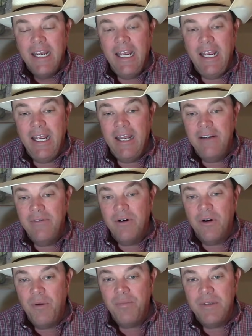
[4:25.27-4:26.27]
And
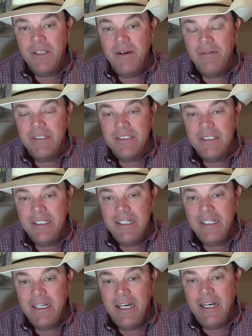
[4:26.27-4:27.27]
we're hoping that we
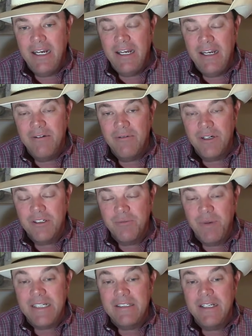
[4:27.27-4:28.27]
see, and we're
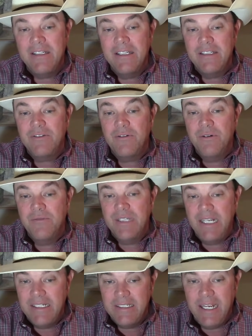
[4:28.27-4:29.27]
expecting this group to
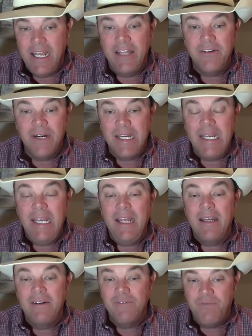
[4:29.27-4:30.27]
get together
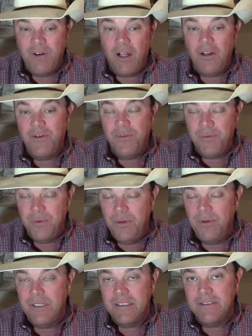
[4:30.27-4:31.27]
again and follow
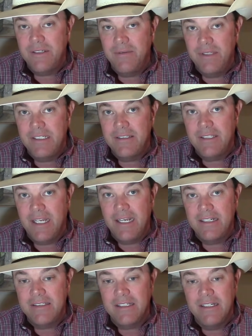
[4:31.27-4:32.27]
through on some of these things.